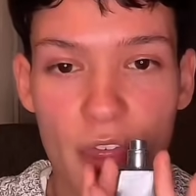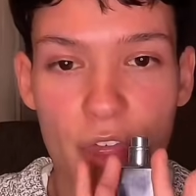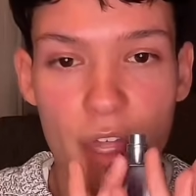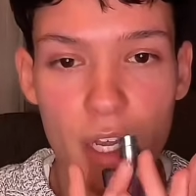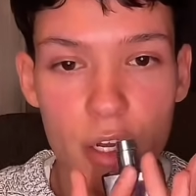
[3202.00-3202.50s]

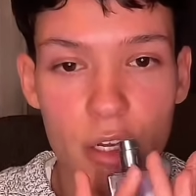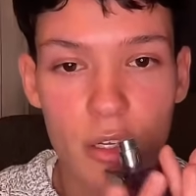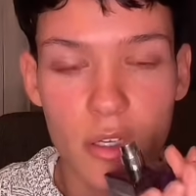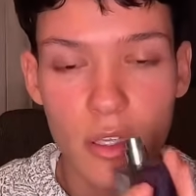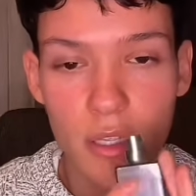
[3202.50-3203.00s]

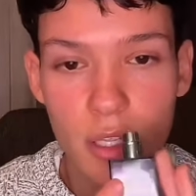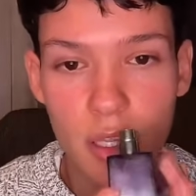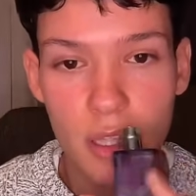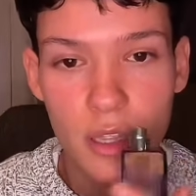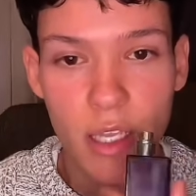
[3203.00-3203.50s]
thinner,
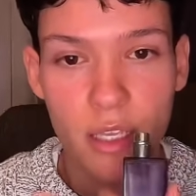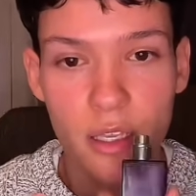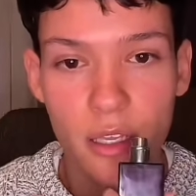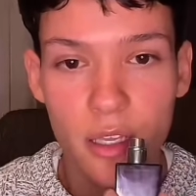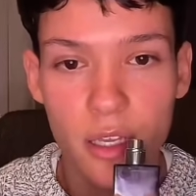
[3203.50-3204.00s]

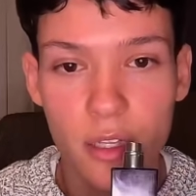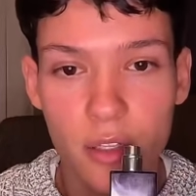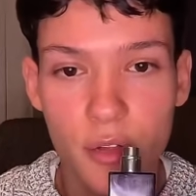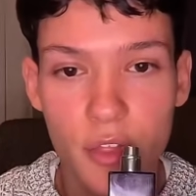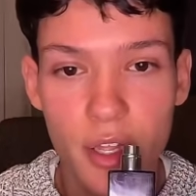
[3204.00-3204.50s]
like
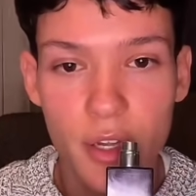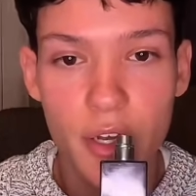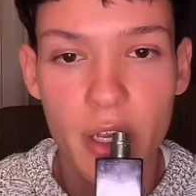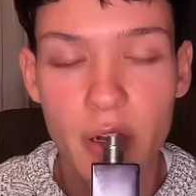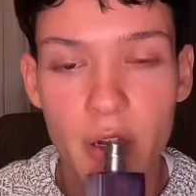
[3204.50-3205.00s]
a little
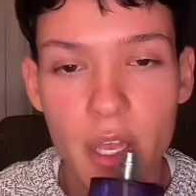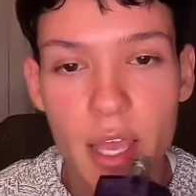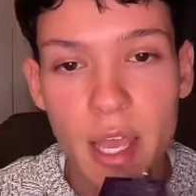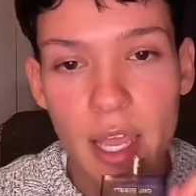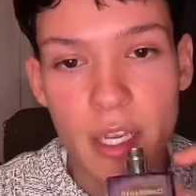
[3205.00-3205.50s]
thinner
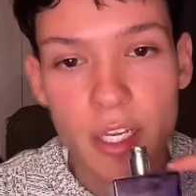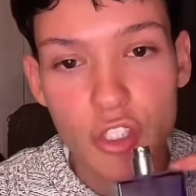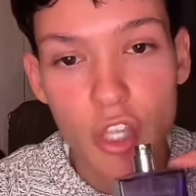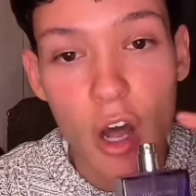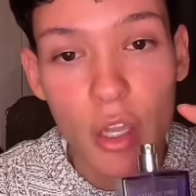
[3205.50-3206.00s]
here,
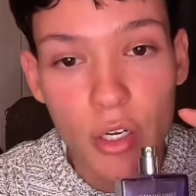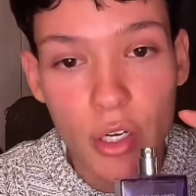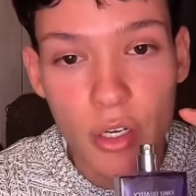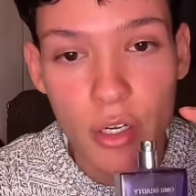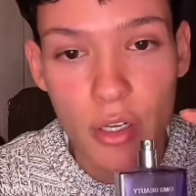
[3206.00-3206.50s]
and
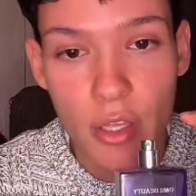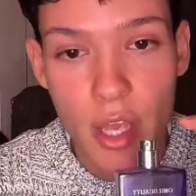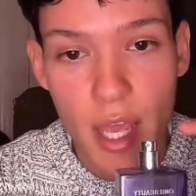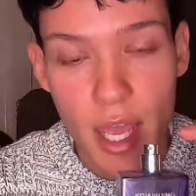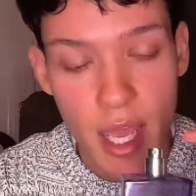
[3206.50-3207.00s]
taller.
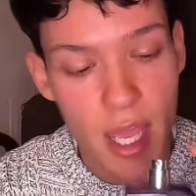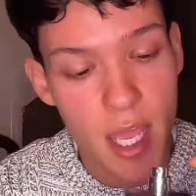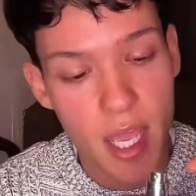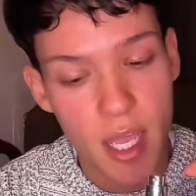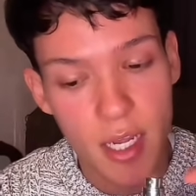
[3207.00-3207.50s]

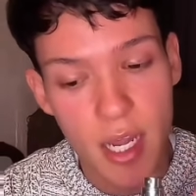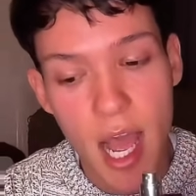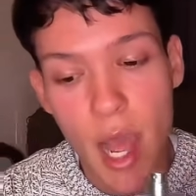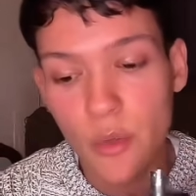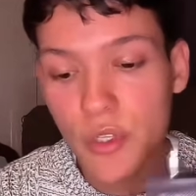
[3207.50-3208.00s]

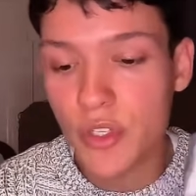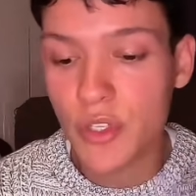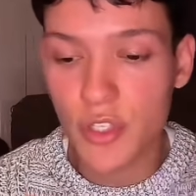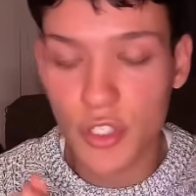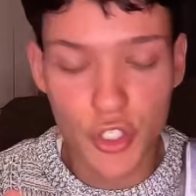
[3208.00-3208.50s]
And I
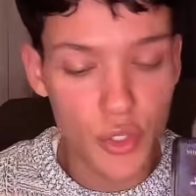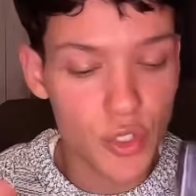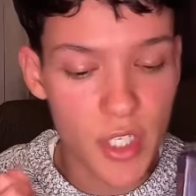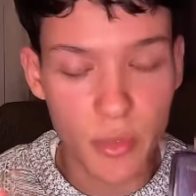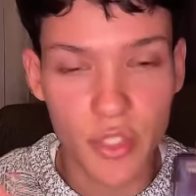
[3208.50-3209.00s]
was
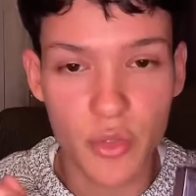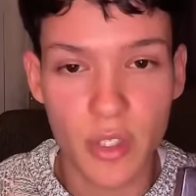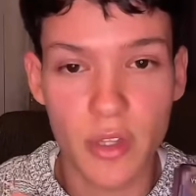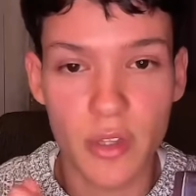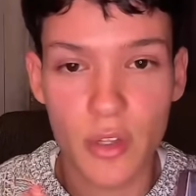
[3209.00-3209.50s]
choosing
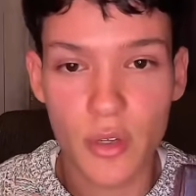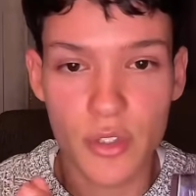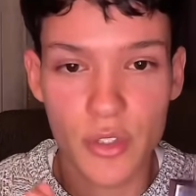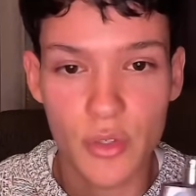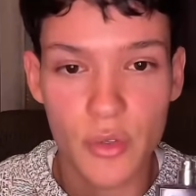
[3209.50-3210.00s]
between
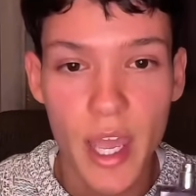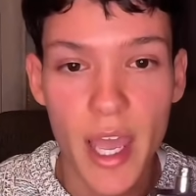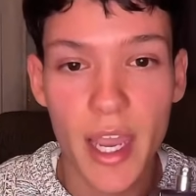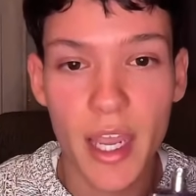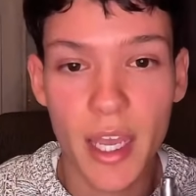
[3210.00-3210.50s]
those
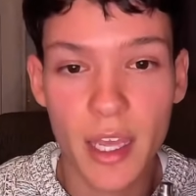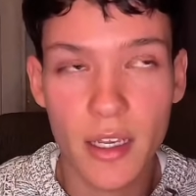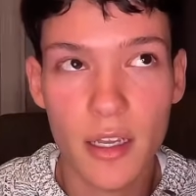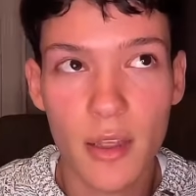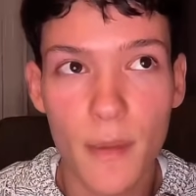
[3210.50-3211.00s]
two.
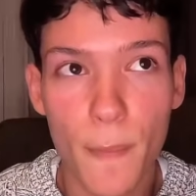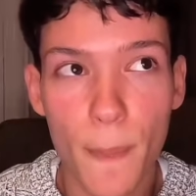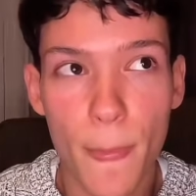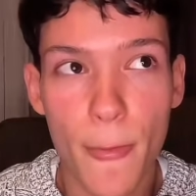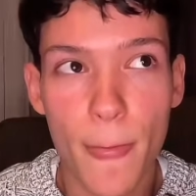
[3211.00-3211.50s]
And